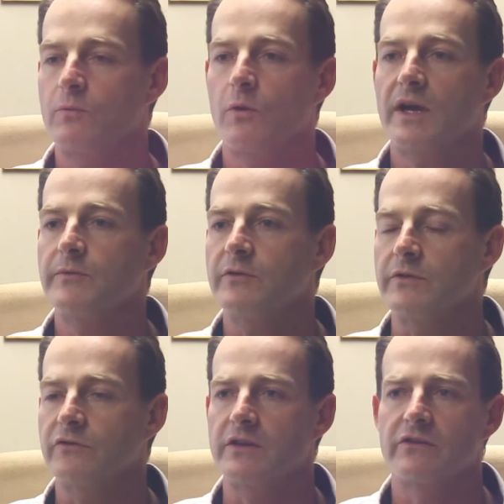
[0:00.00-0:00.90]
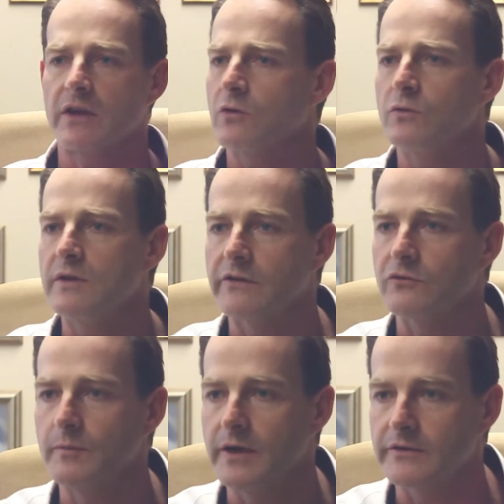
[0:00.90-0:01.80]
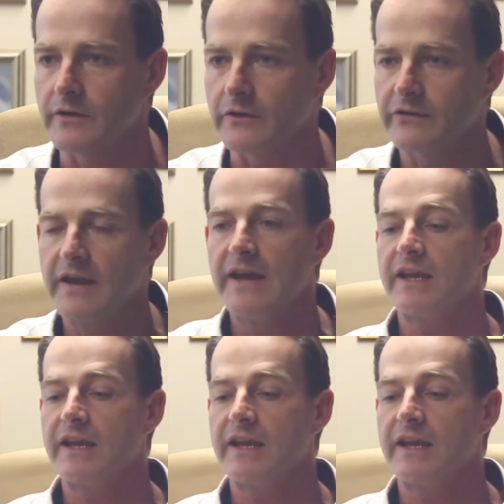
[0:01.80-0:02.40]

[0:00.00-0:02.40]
walk up to you in the street and say, who does your Botox?